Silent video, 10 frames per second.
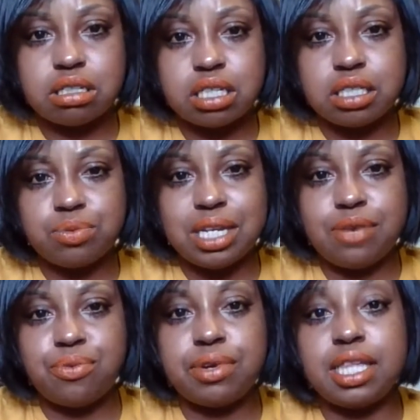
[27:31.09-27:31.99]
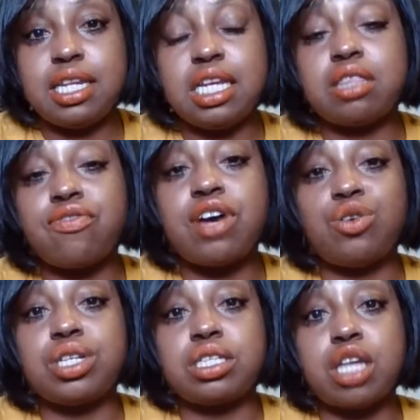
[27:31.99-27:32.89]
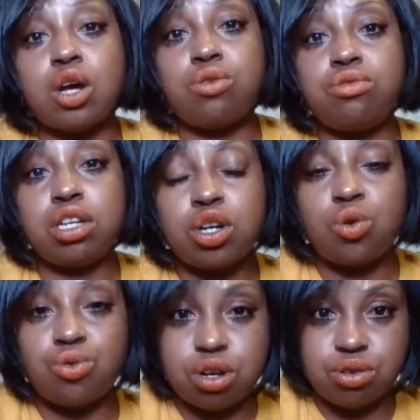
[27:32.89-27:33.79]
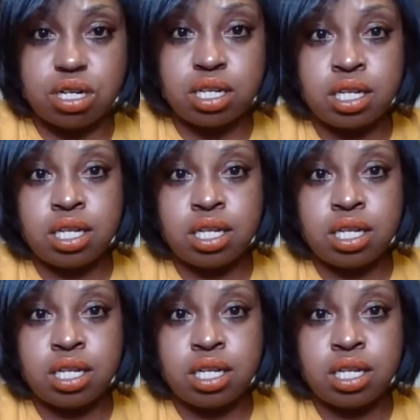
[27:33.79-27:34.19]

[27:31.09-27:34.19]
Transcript: because we really need to focus on the corona.